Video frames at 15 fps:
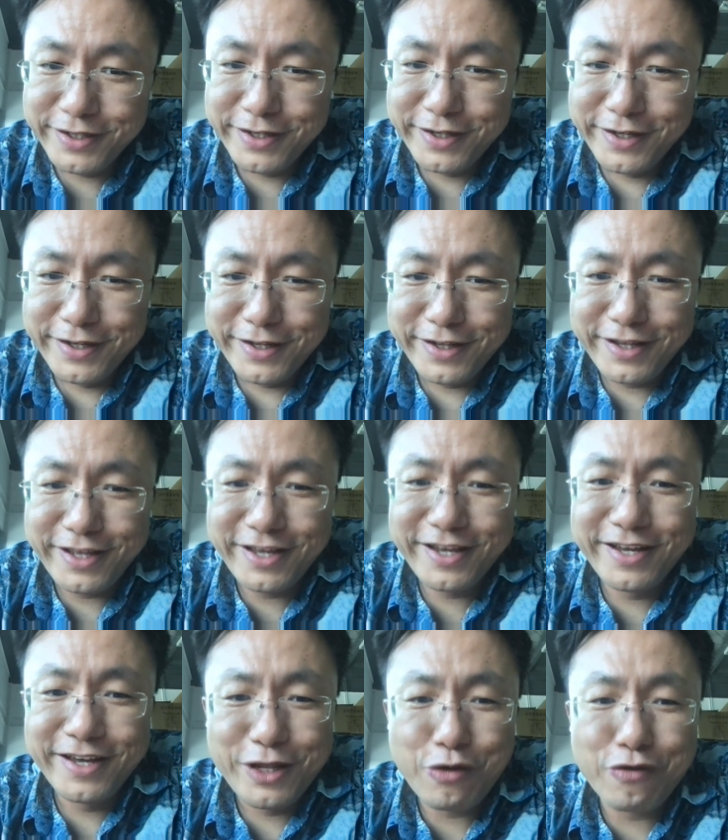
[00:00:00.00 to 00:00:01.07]
amount of
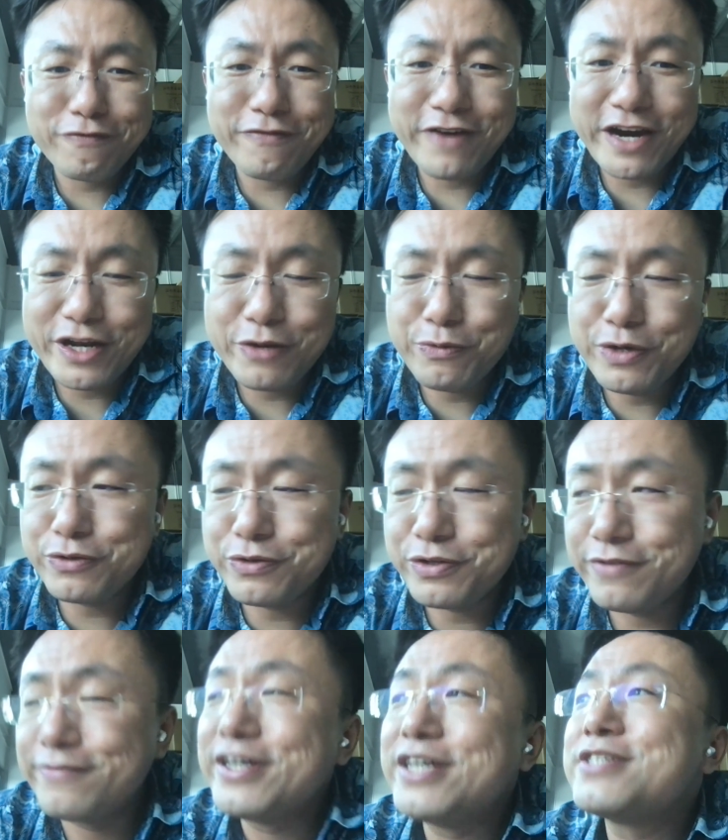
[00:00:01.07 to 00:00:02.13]
funding that has been
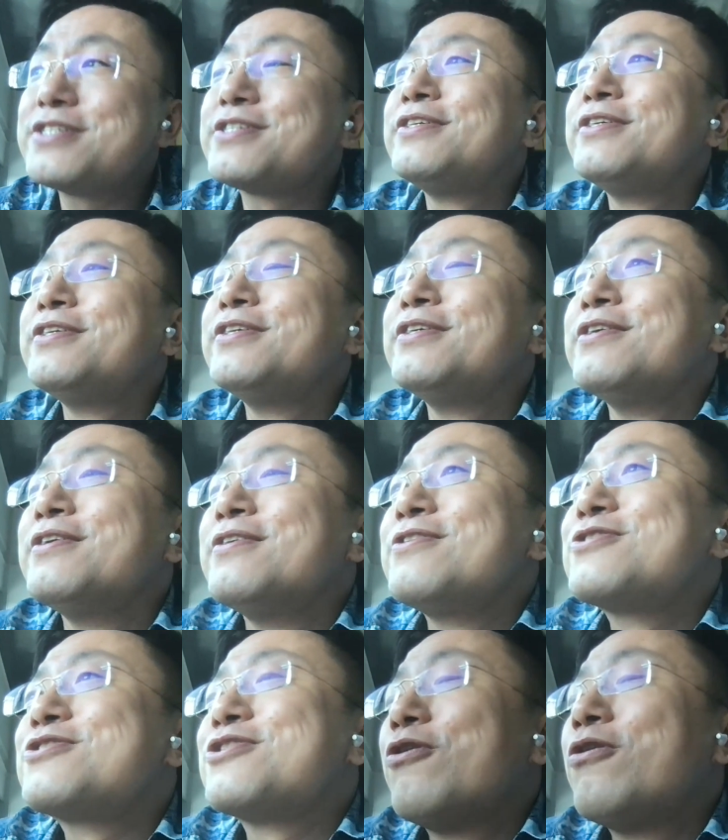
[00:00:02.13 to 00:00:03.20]
raised by
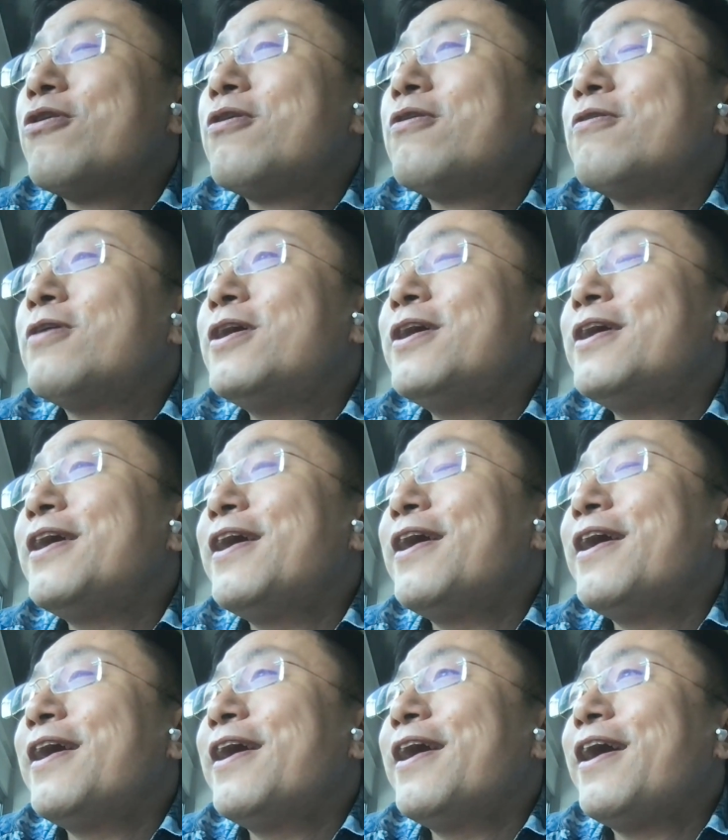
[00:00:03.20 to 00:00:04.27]
VCs to invest in Southeast
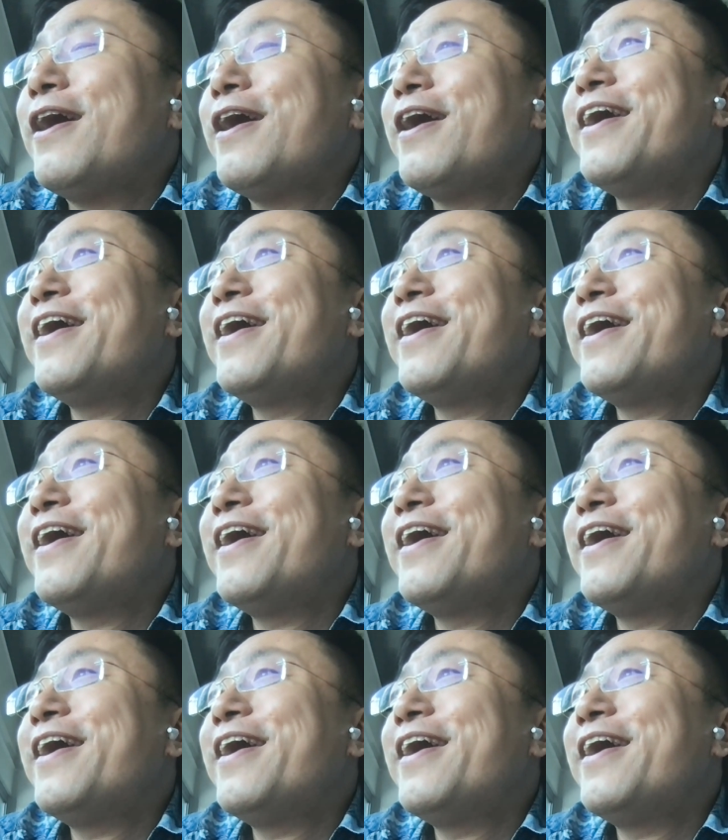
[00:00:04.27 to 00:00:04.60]
Asia,